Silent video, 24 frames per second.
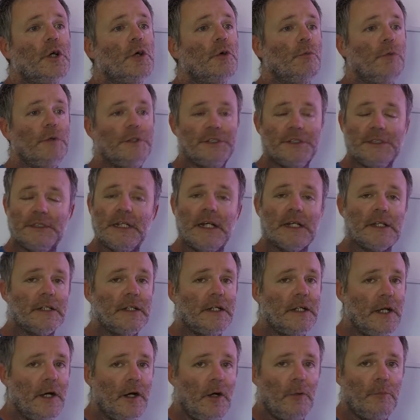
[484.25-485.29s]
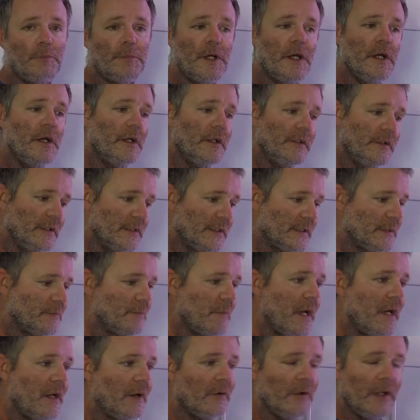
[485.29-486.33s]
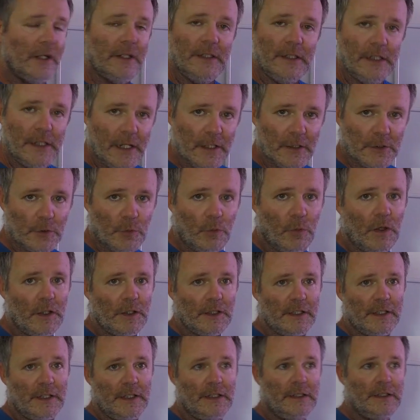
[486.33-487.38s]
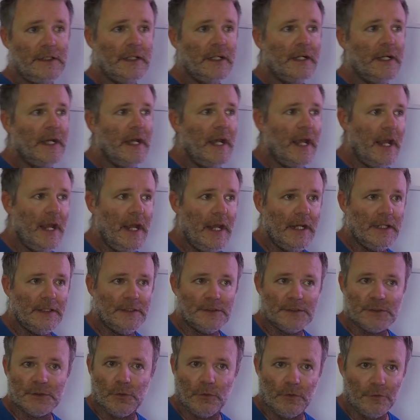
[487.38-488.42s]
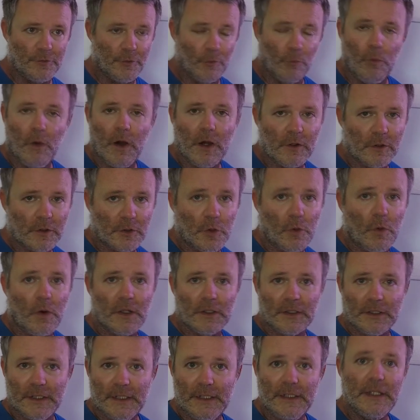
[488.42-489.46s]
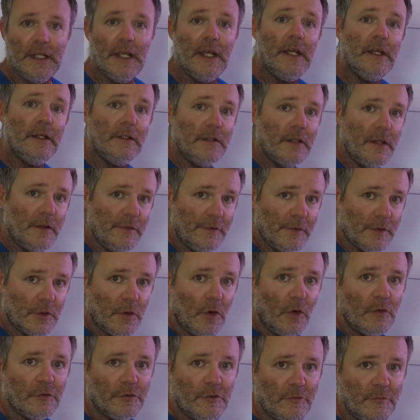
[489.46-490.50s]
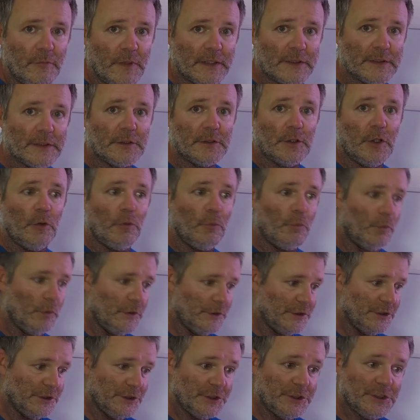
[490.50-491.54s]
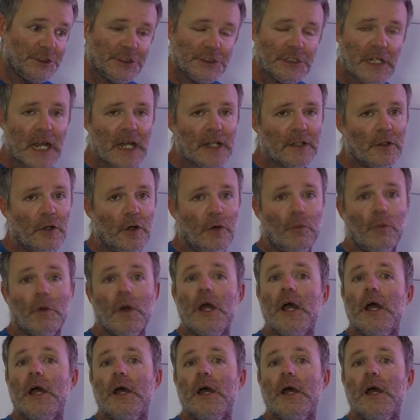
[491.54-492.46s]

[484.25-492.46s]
which is not going to help the smell and the air quality and sort of the water quality in the Gulf of Mexico, which is shallow